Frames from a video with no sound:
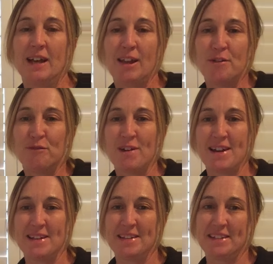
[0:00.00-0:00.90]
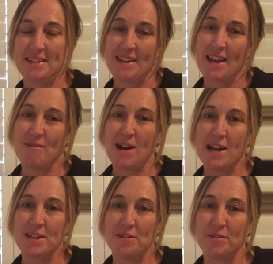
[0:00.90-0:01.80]
Hello friends, how are
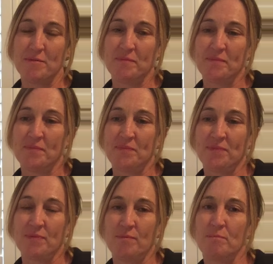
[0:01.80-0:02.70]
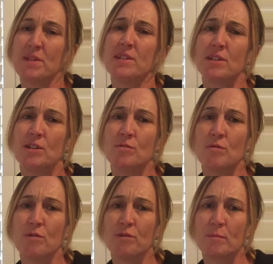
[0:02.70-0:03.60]
you? Missing you
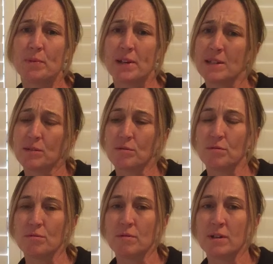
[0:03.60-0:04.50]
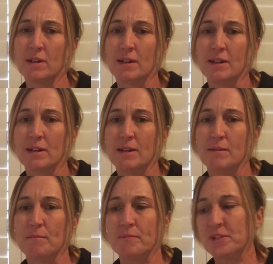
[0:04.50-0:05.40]
all from preschool.
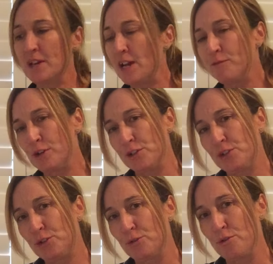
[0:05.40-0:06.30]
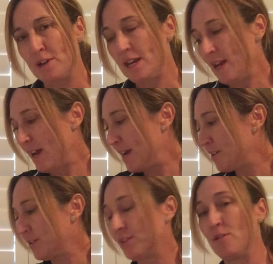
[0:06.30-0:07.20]
Today I've got a story and a
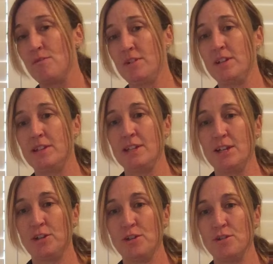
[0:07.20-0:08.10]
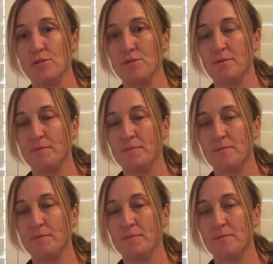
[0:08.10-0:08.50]
song to sing to you.